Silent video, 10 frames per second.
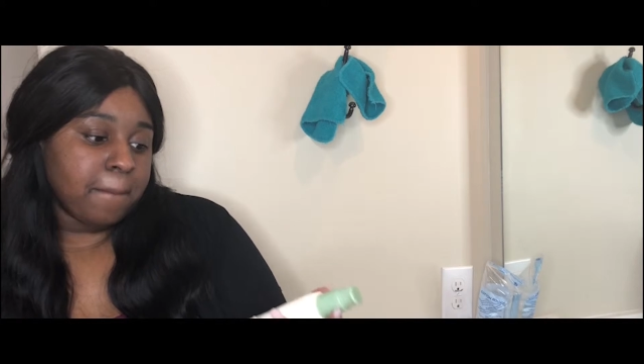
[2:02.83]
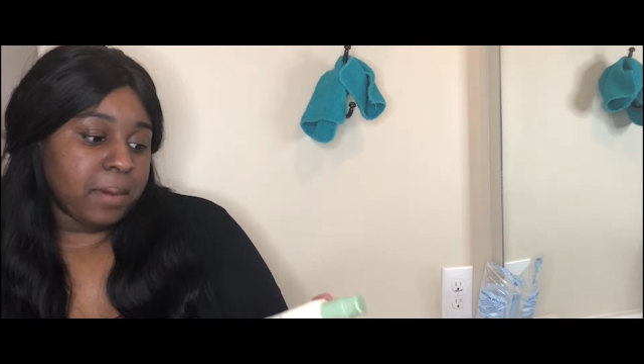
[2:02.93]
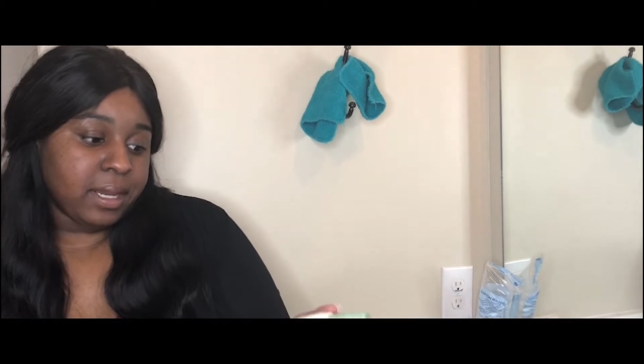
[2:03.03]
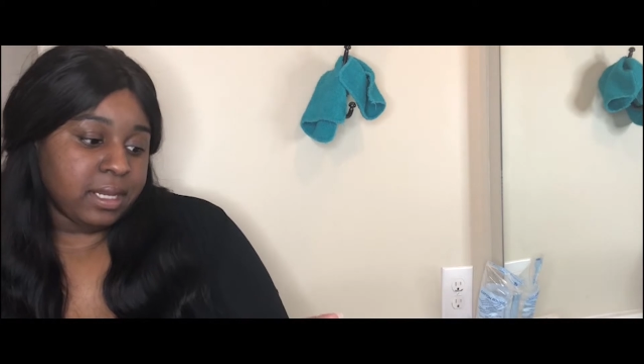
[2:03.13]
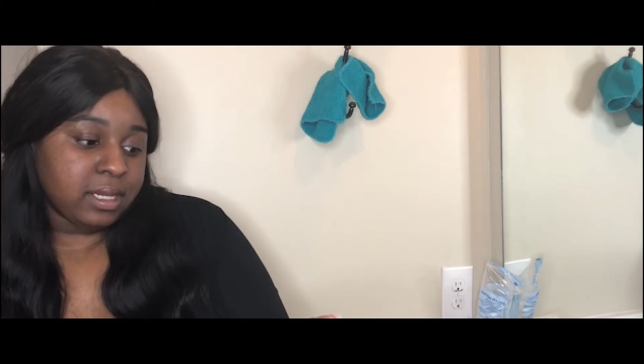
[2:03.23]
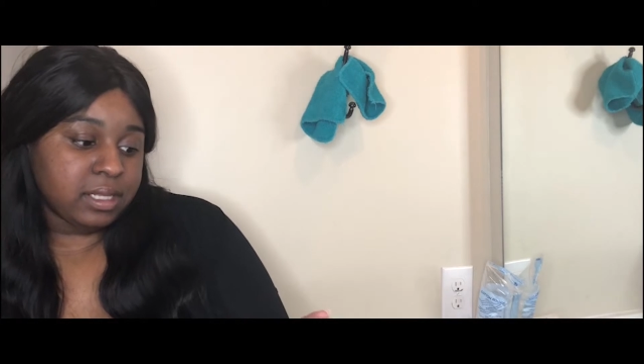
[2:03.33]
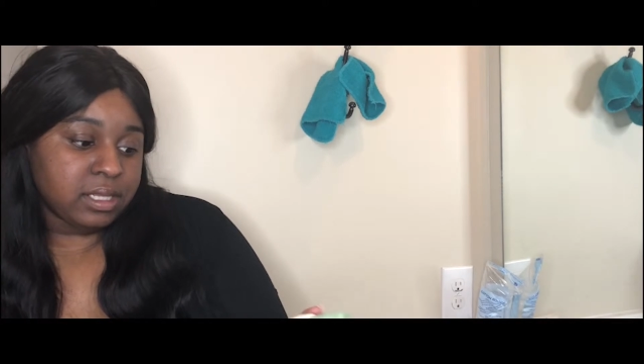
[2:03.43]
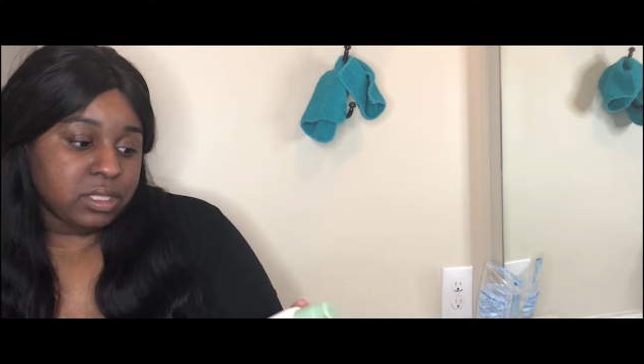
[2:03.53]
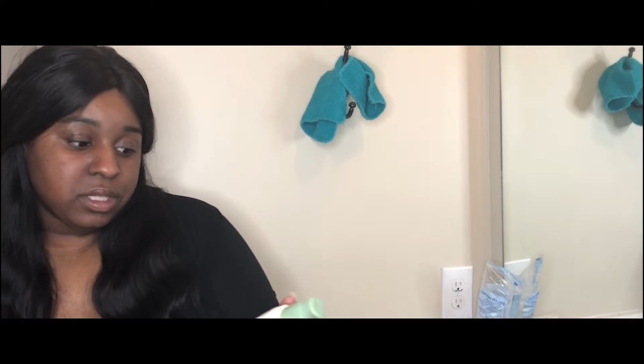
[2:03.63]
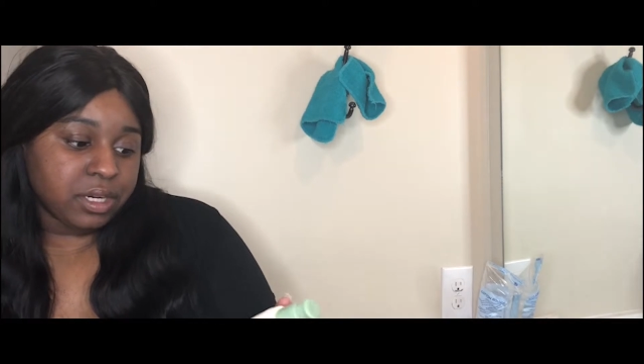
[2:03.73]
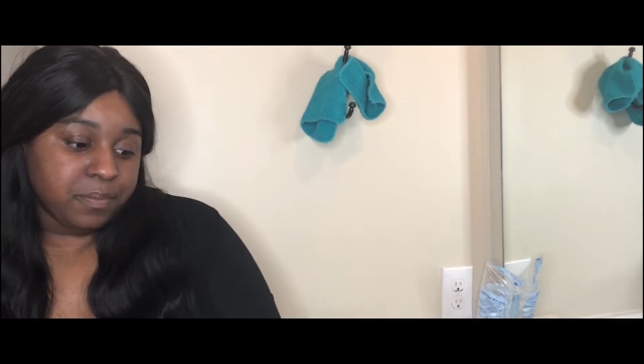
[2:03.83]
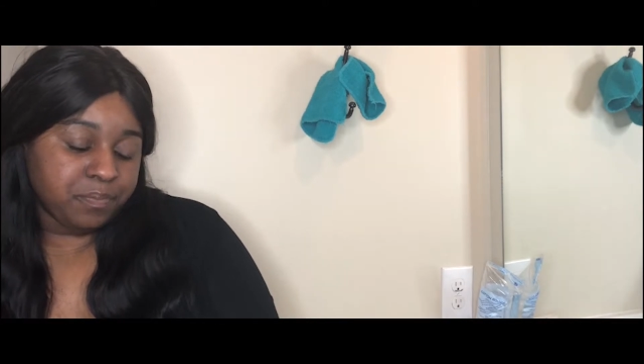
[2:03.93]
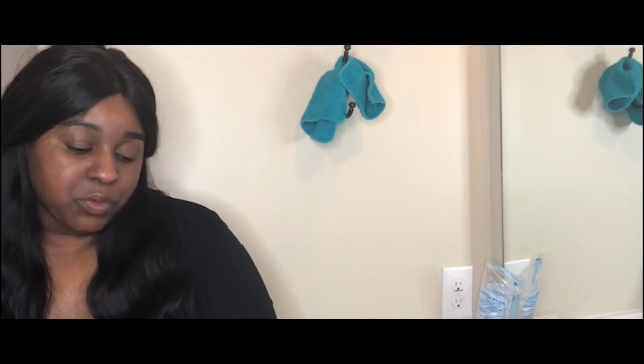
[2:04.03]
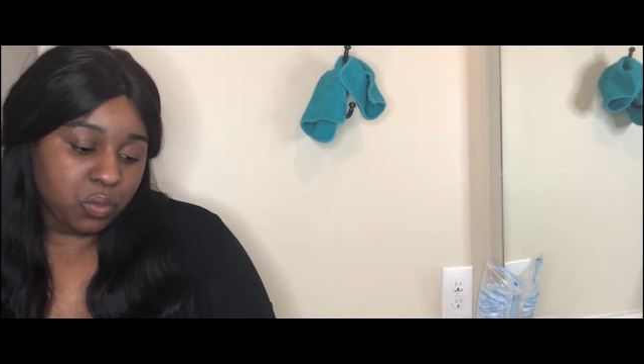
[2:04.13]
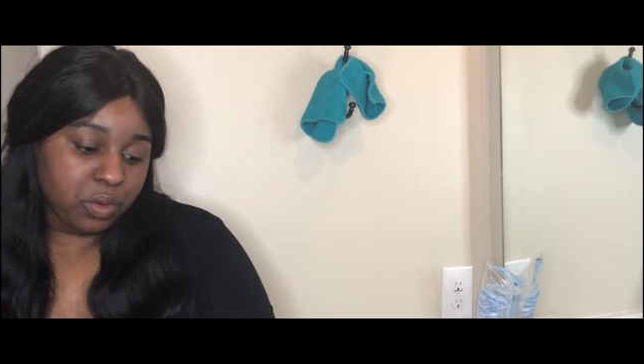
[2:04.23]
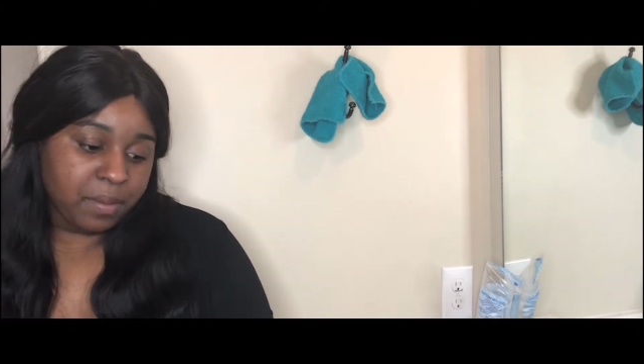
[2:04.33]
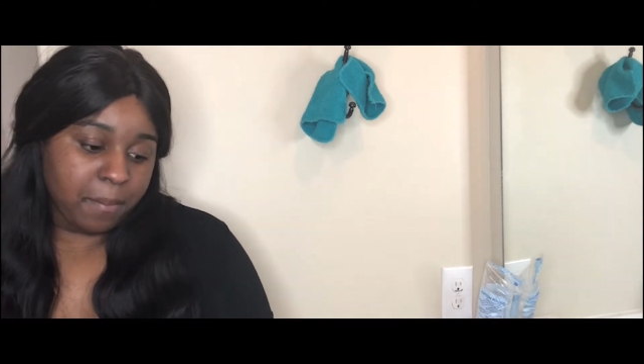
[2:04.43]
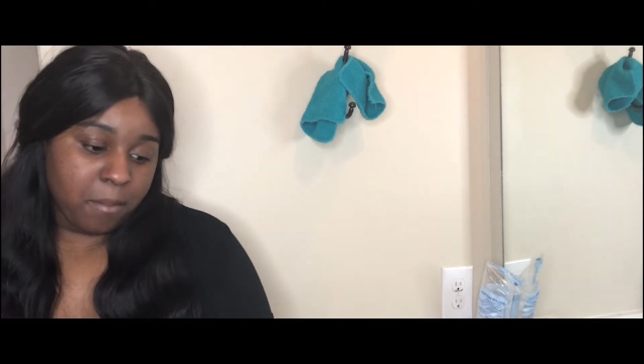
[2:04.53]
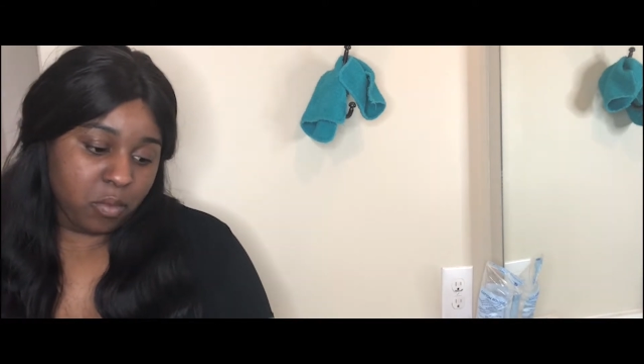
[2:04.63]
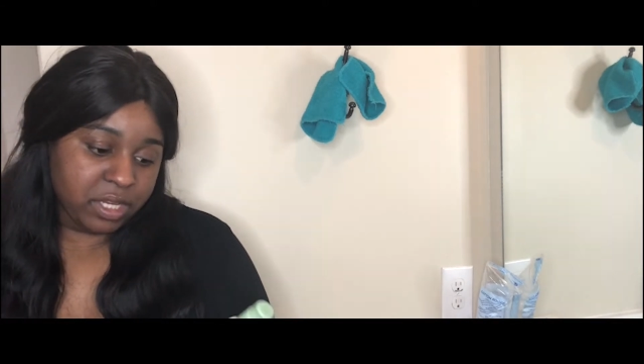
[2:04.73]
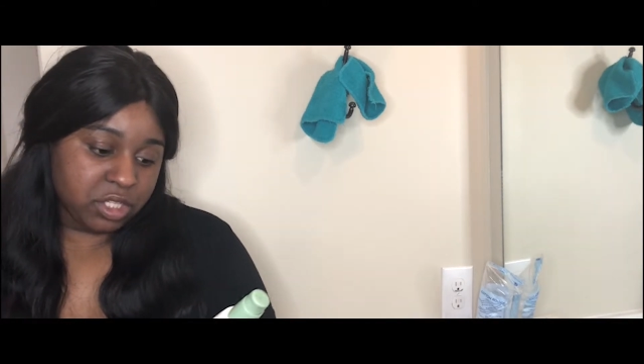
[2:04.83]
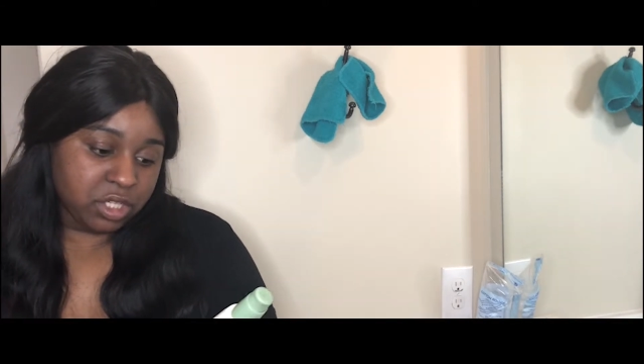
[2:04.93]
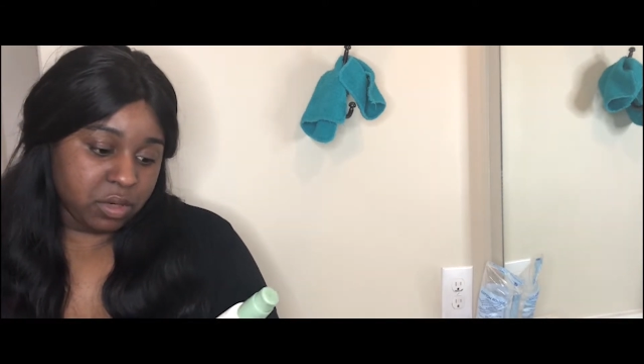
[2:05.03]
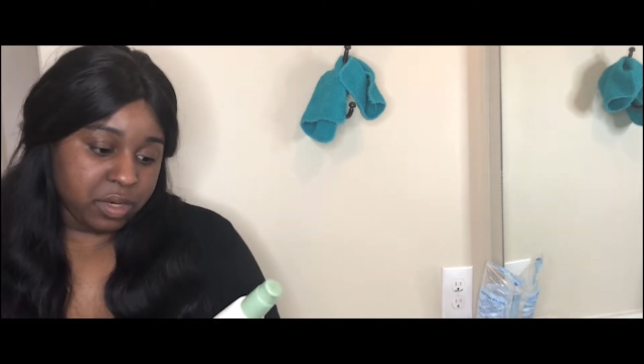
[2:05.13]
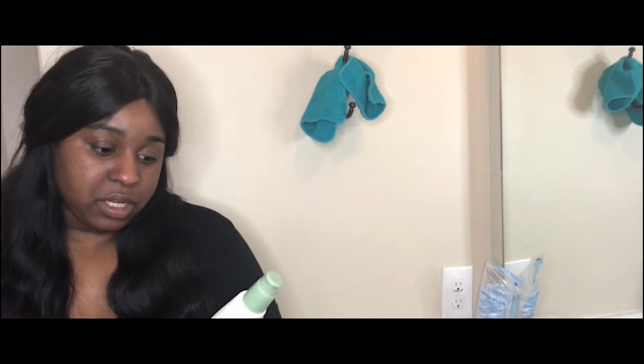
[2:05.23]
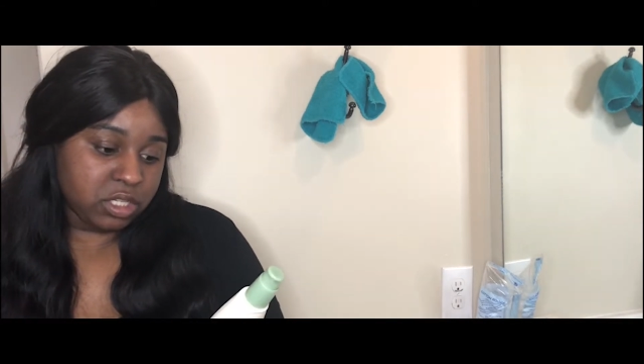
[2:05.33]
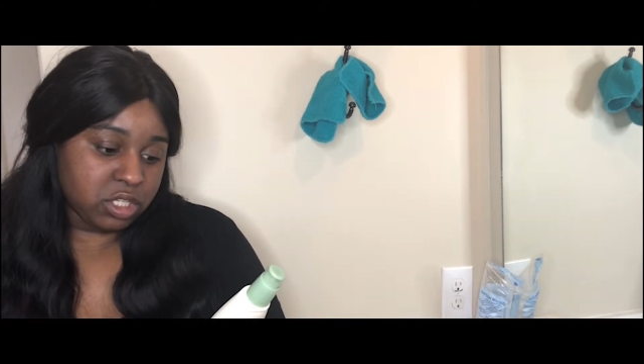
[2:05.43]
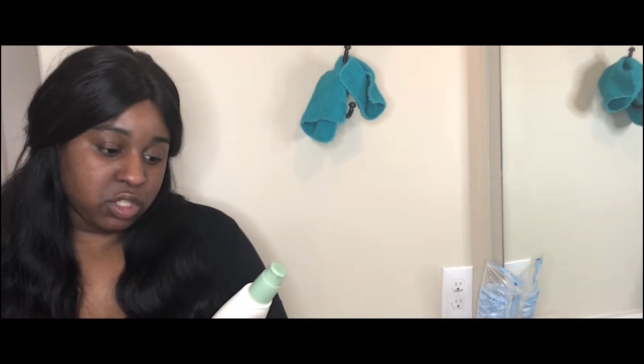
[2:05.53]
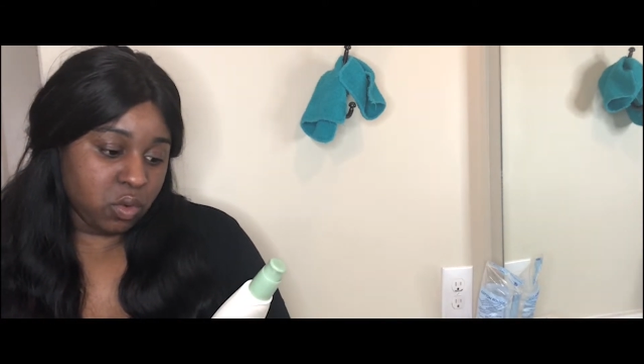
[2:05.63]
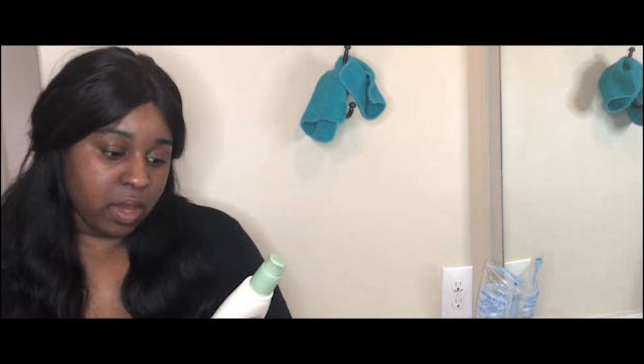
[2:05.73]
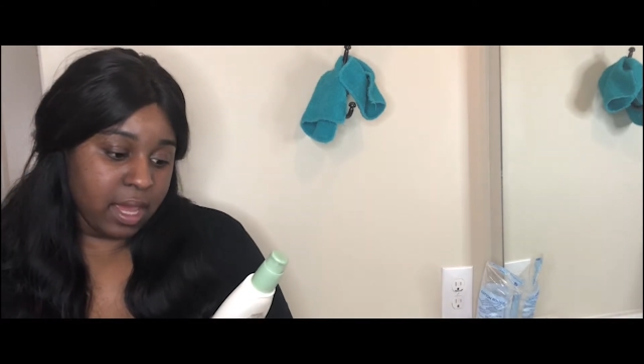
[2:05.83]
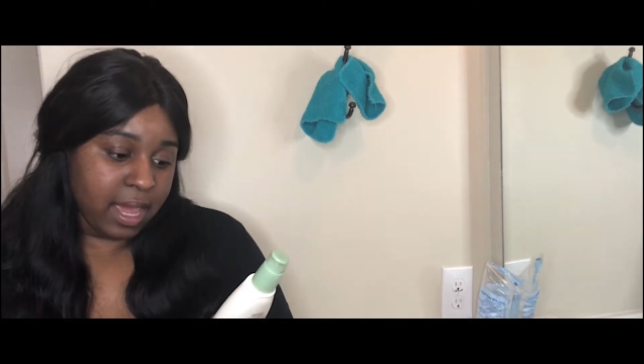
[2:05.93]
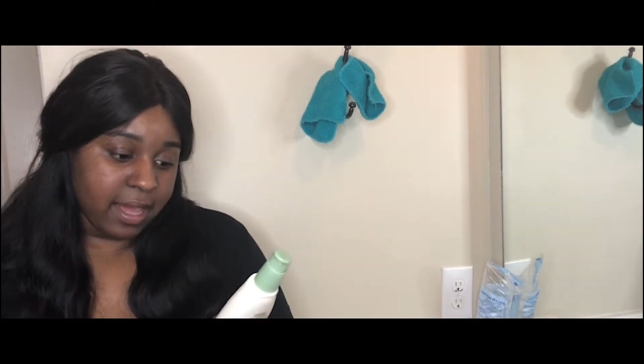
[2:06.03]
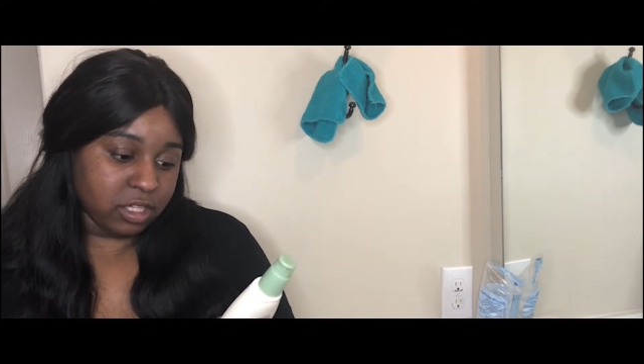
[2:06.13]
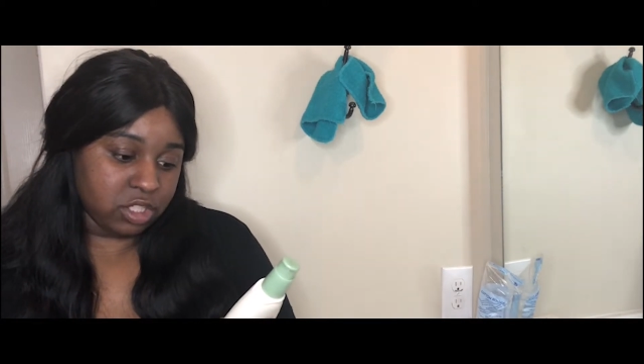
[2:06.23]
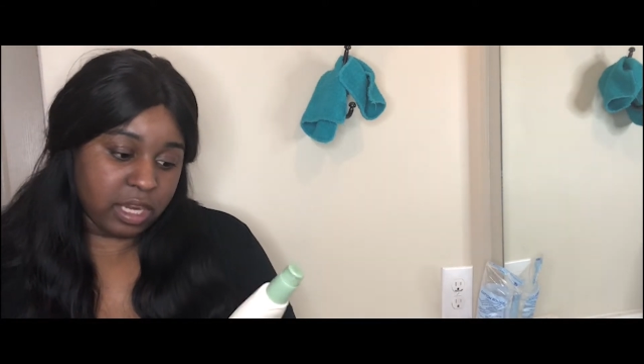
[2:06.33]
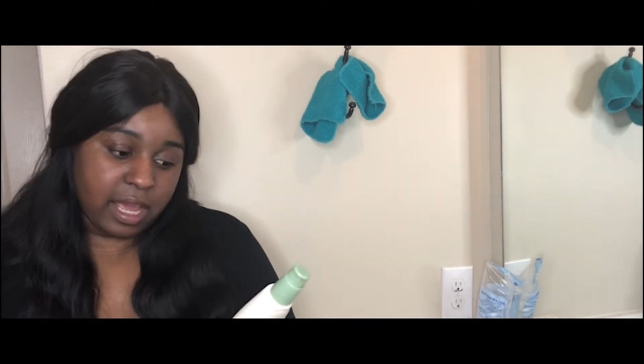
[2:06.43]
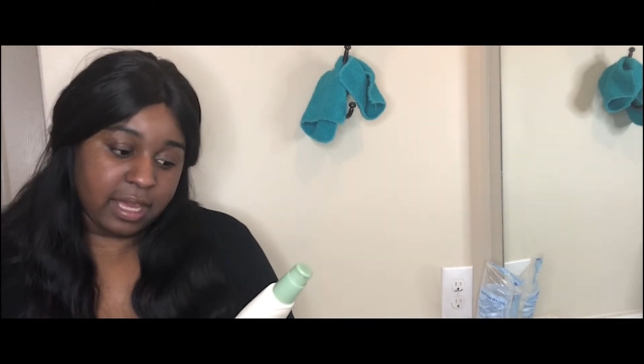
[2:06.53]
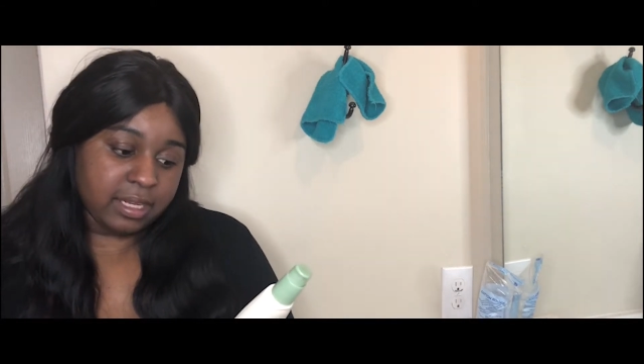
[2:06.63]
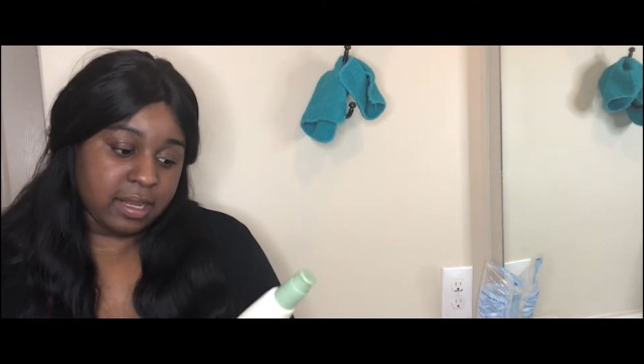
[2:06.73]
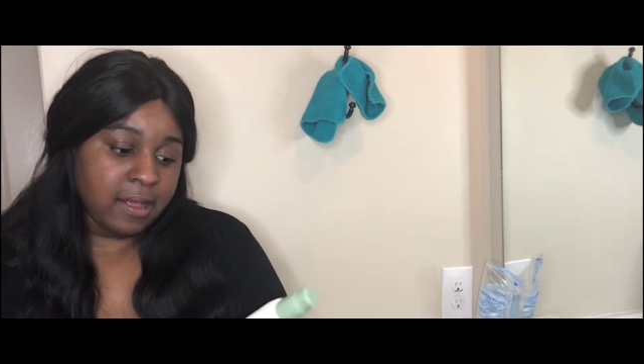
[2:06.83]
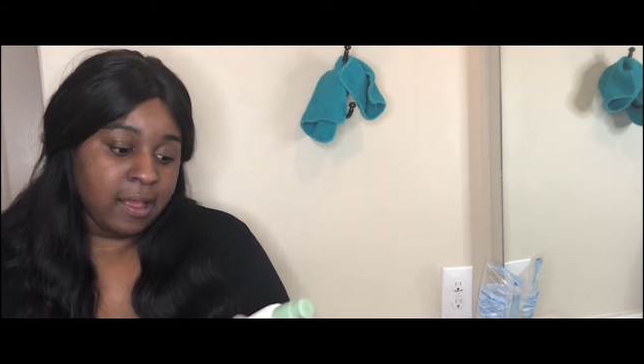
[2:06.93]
Brightening Cleanser with moisture-rich soy extract.